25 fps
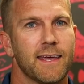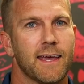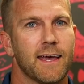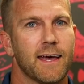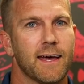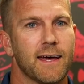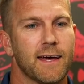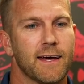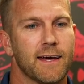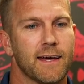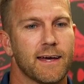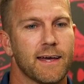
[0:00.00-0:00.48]

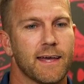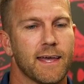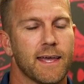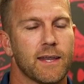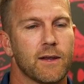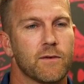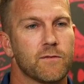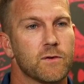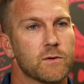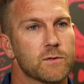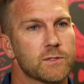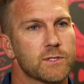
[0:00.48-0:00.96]

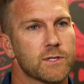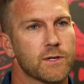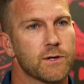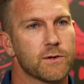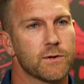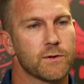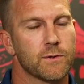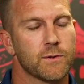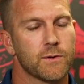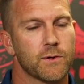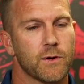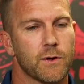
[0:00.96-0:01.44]
And I've
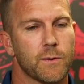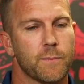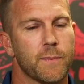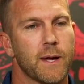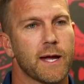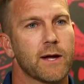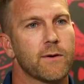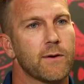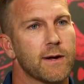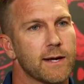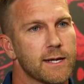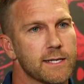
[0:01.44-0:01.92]
also got a
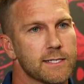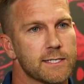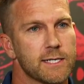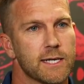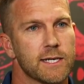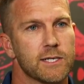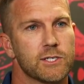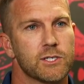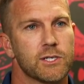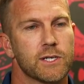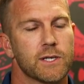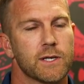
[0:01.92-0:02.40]
background in
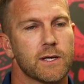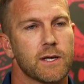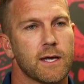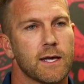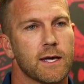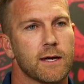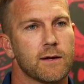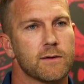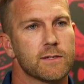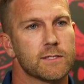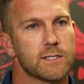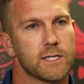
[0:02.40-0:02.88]
teaching.
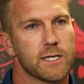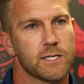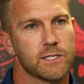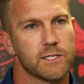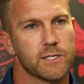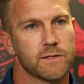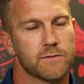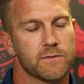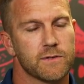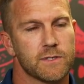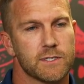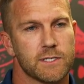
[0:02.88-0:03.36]
I was
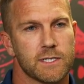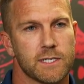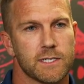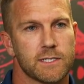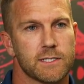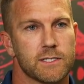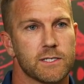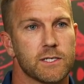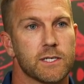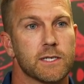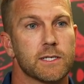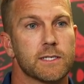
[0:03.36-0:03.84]
teaching for
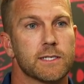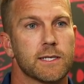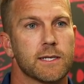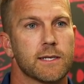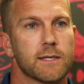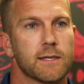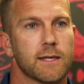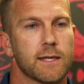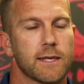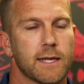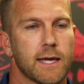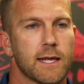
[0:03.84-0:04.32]
6 years
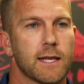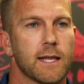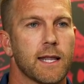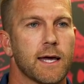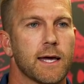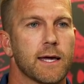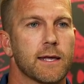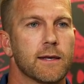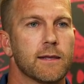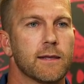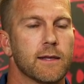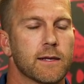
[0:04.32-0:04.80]
in
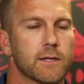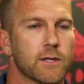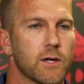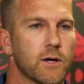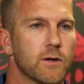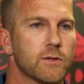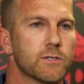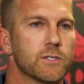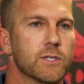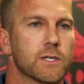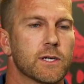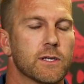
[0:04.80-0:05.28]
Adelaide and
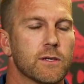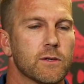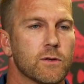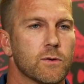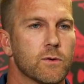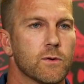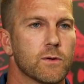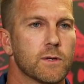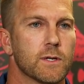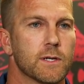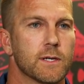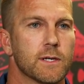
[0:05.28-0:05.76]
coaching at
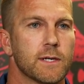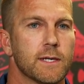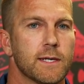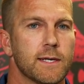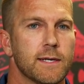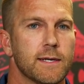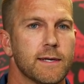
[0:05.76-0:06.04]
Nord, and